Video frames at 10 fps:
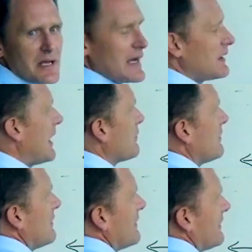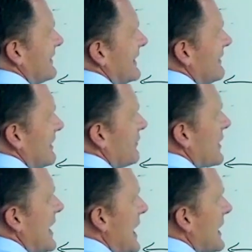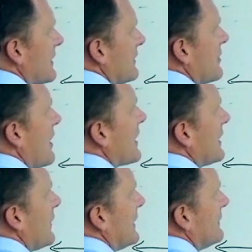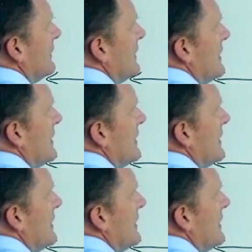saying, hey, if we can't get the target, well,